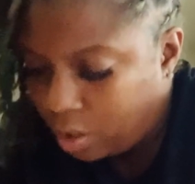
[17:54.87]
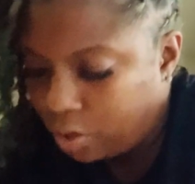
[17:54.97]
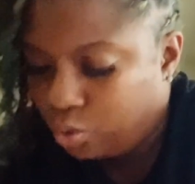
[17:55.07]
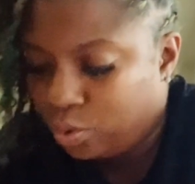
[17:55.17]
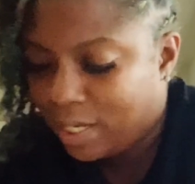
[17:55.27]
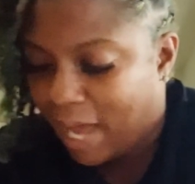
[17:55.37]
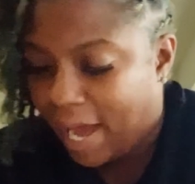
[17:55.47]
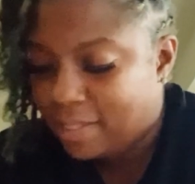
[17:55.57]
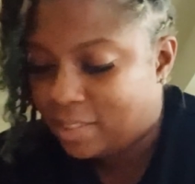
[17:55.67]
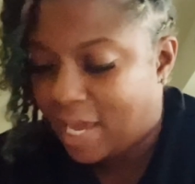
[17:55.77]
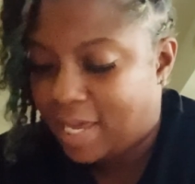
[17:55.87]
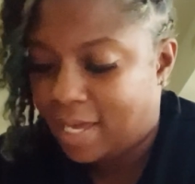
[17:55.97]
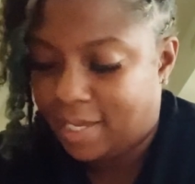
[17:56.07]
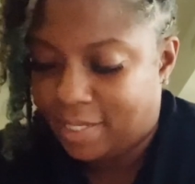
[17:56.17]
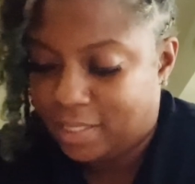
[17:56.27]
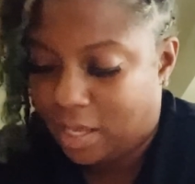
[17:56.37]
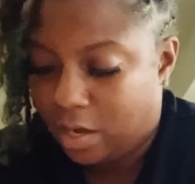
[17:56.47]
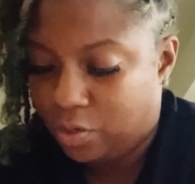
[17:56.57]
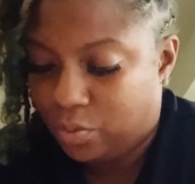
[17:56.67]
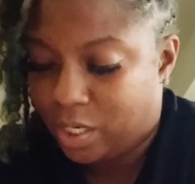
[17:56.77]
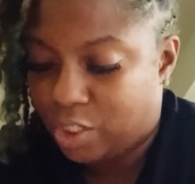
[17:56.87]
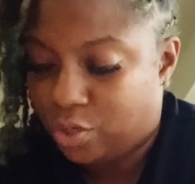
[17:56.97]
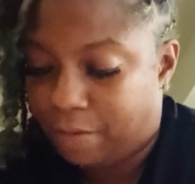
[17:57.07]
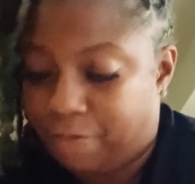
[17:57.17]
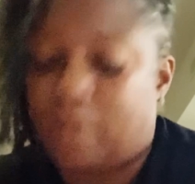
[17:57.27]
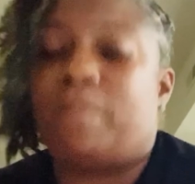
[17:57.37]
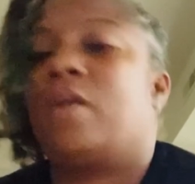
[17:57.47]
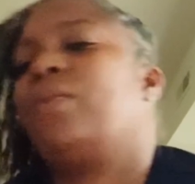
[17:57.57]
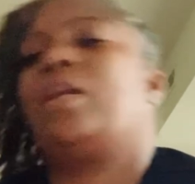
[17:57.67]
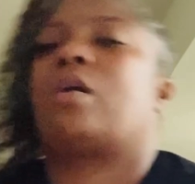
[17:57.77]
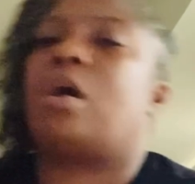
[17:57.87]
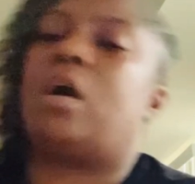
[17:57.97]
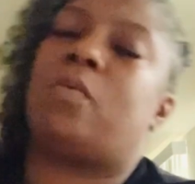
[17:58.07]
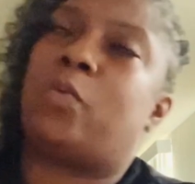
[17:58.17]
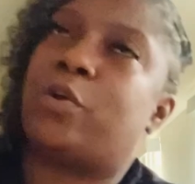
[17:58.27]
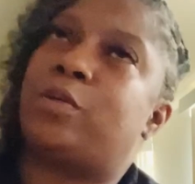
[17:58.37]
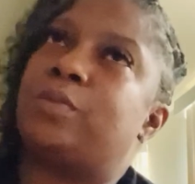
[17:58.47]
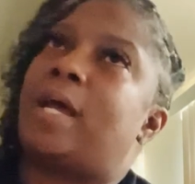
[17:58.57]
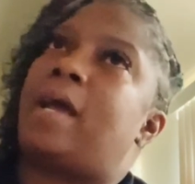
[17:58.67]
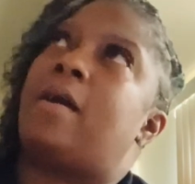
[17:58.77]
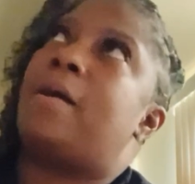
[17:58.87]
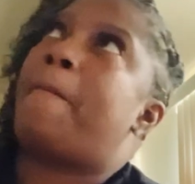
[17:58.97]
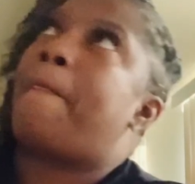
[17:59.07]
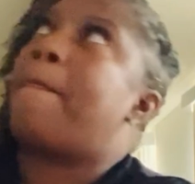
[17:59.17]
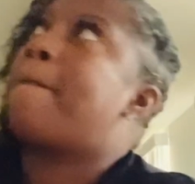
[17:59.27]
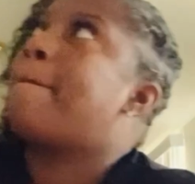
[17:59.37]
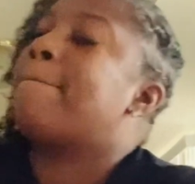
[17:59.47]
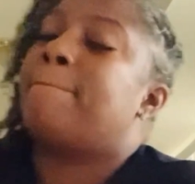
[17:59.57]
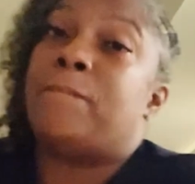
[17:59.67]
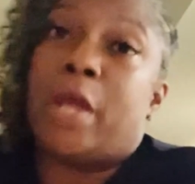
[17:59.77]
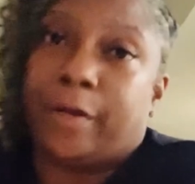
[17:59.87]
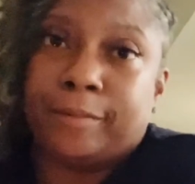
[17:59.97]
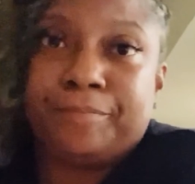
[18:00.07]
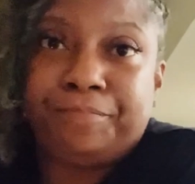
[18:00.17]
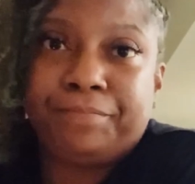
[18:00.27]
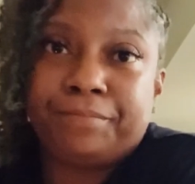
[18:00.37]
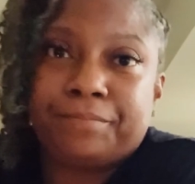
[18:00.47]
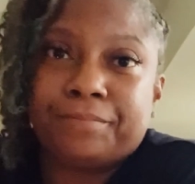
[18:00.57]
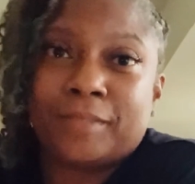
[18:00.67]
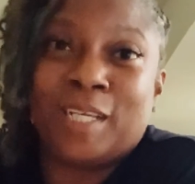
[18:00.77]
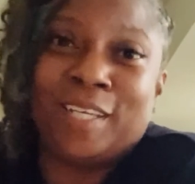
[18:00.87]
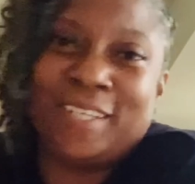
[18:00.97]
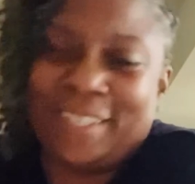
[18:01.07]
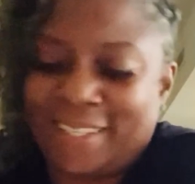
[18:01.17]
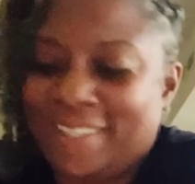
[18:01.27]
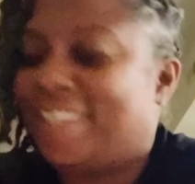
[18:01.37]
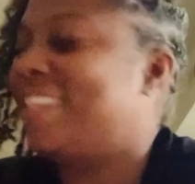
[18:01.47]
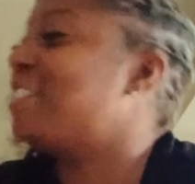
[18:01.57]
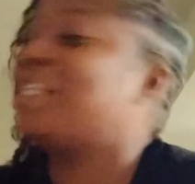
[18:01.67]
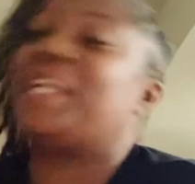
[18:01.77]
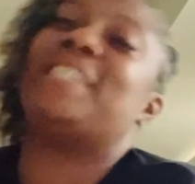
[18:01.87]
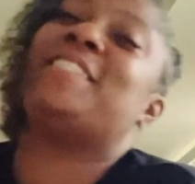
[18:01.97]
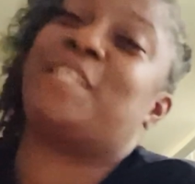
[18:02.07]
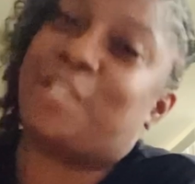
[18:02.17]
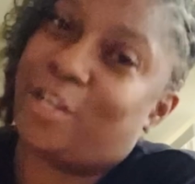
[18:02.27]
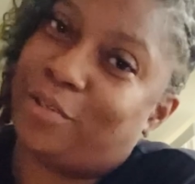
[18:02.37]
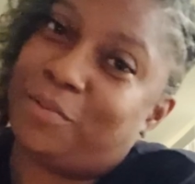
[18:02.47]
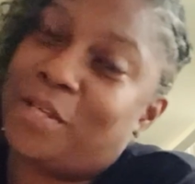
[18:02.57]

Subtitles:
Do the guys take it easy on you because you're a female in the car world? No. That's an easy no.